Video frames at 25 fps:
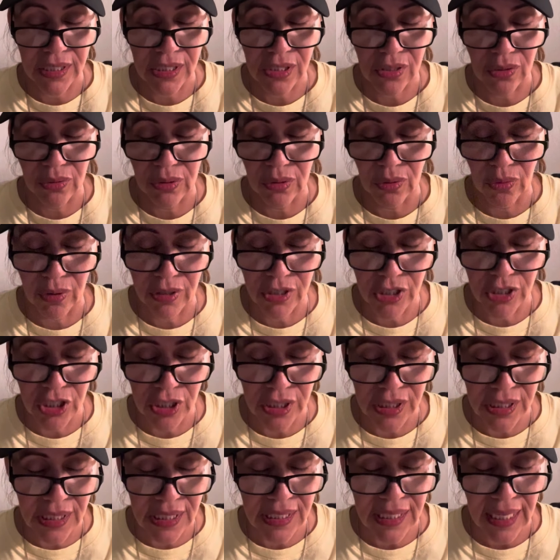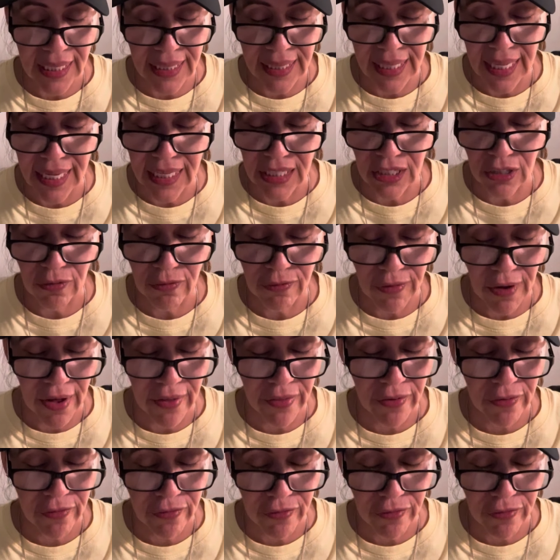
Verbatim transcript: So Lord Jesus, I thank you, Father,